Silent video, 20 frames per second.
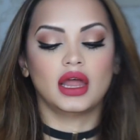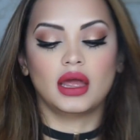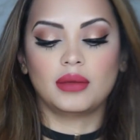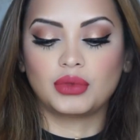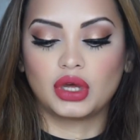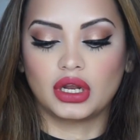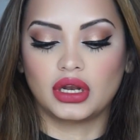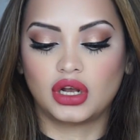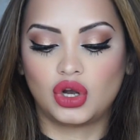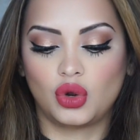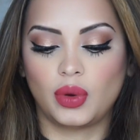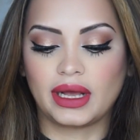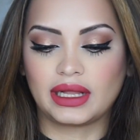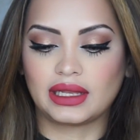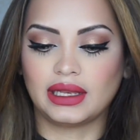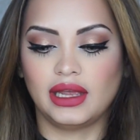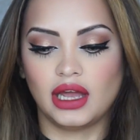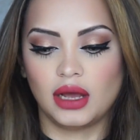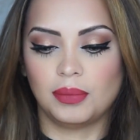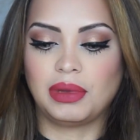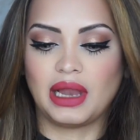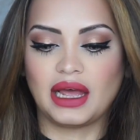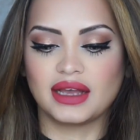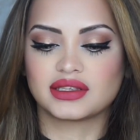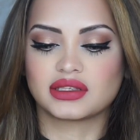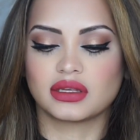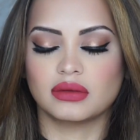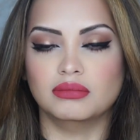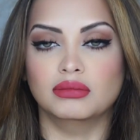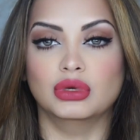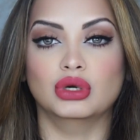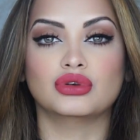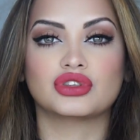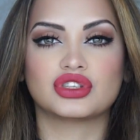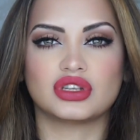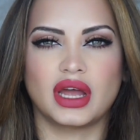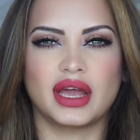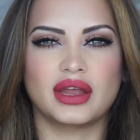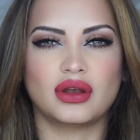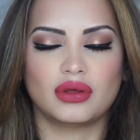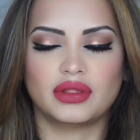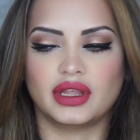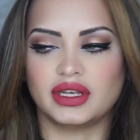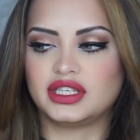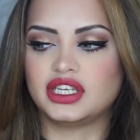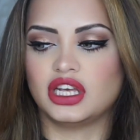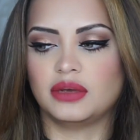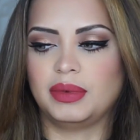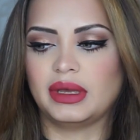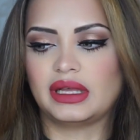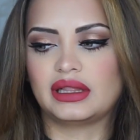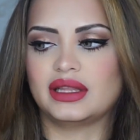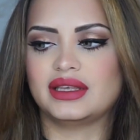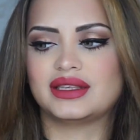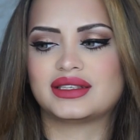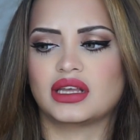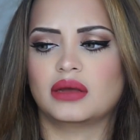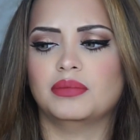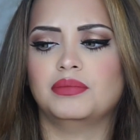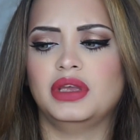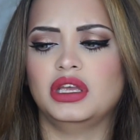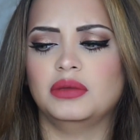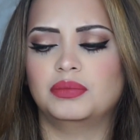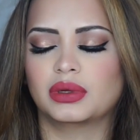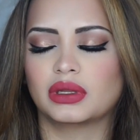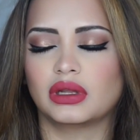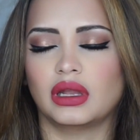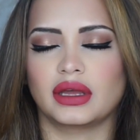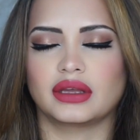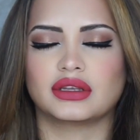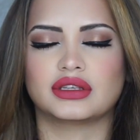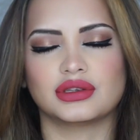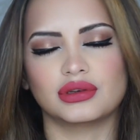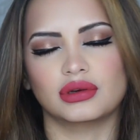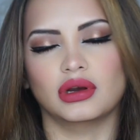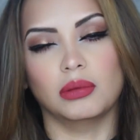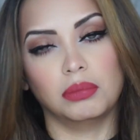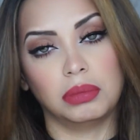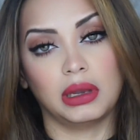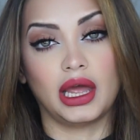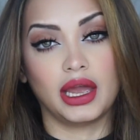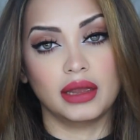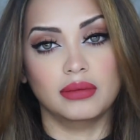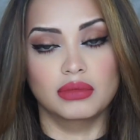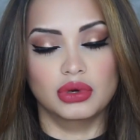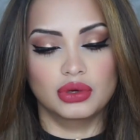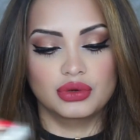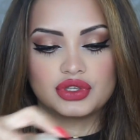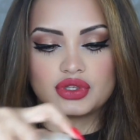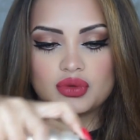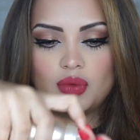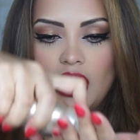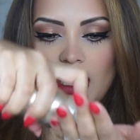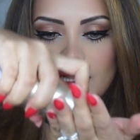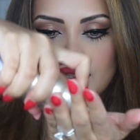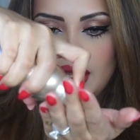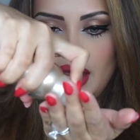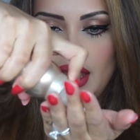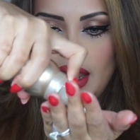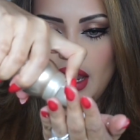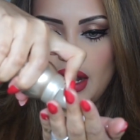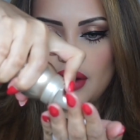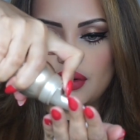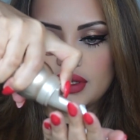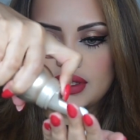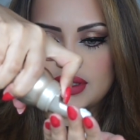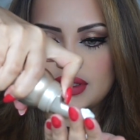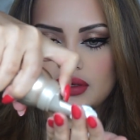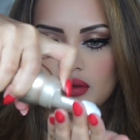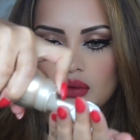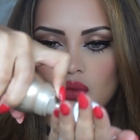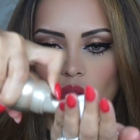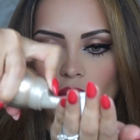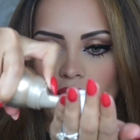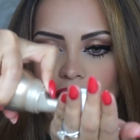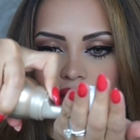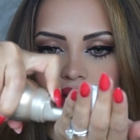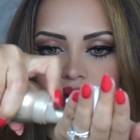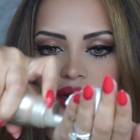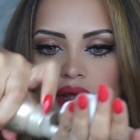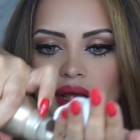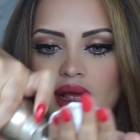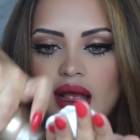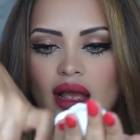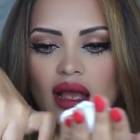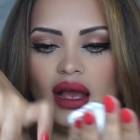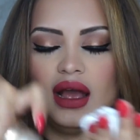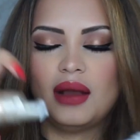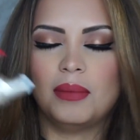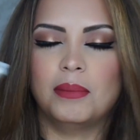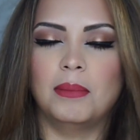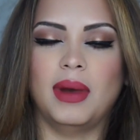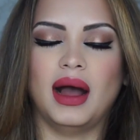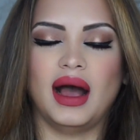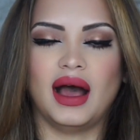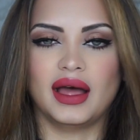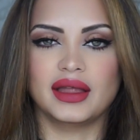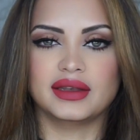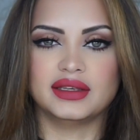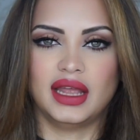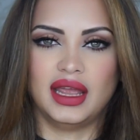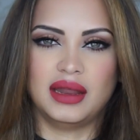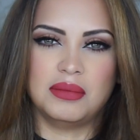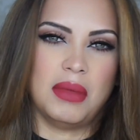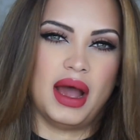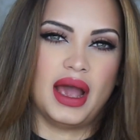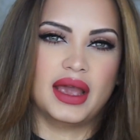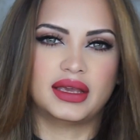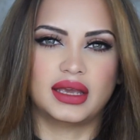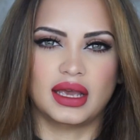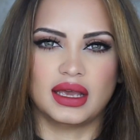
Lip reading: Now I'm gonna quickly apply some mousse. Now I know that typically some people like to apply mousse while the hair is still wet, but in my